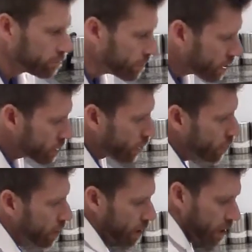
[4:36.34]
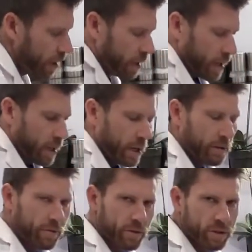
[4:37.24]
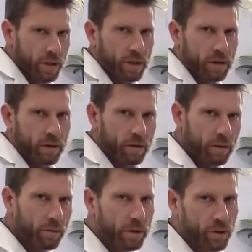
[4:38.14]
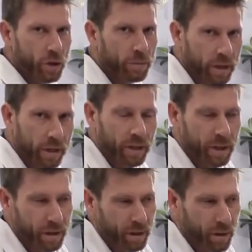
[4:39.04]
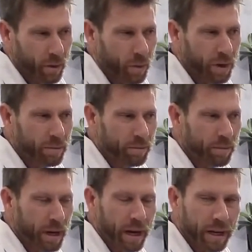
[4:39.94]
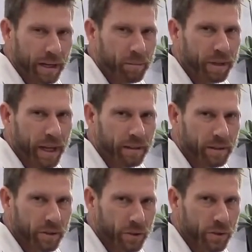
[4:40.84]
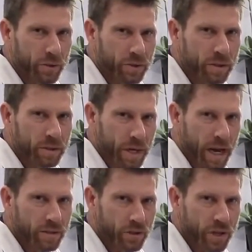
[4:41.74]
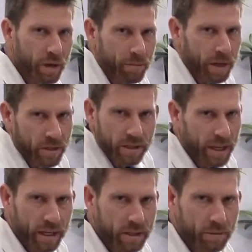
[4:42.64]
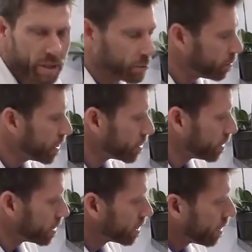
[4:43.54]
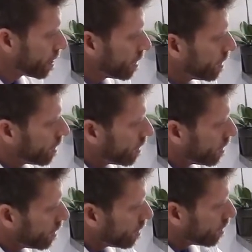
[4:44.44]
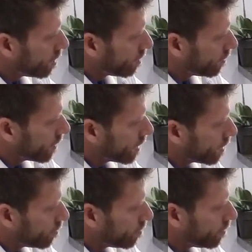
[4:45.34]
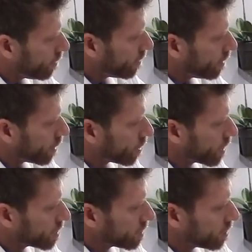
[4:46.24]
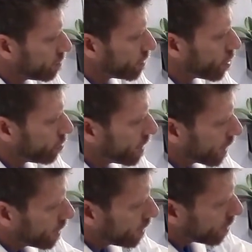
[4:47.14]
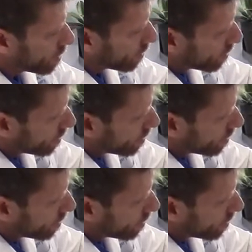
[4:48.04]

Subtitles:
So first we determined what buttock implant to use, size and shape, by just taking some simple measurements. Find the crest of the bone back here